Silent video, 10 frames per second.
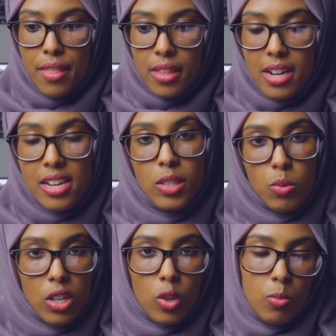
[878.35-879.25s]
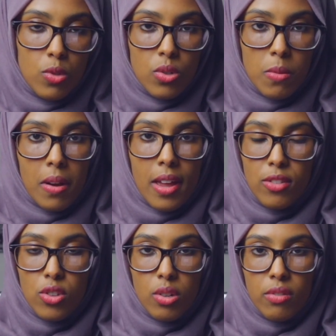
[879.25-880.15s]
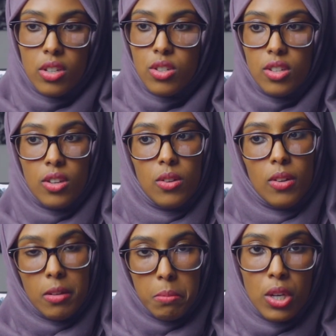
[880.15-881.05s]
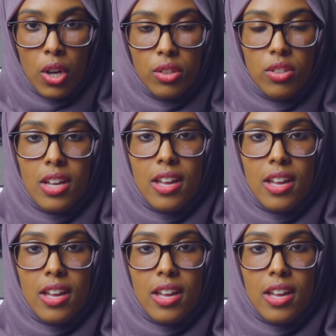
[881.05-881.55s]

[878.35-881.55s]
Then at least when it comes to applying to university and beyond,